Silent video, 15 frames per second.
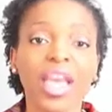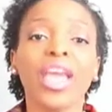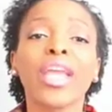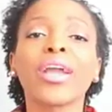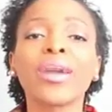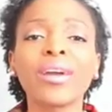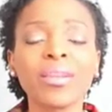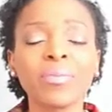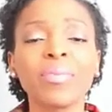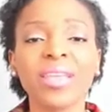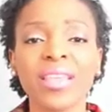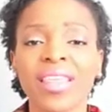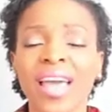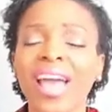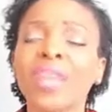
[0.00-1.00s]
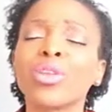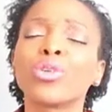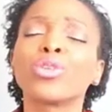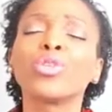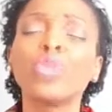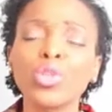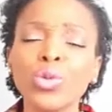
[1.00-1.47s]
It could be that you're
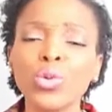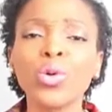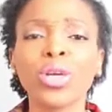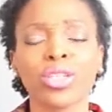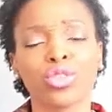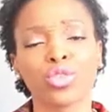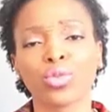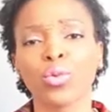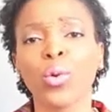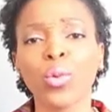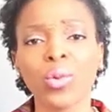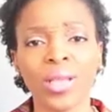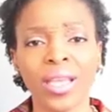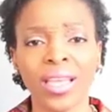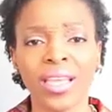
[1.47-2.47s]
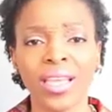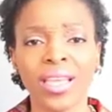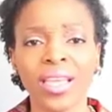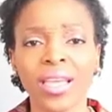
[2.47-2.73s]
too controlling.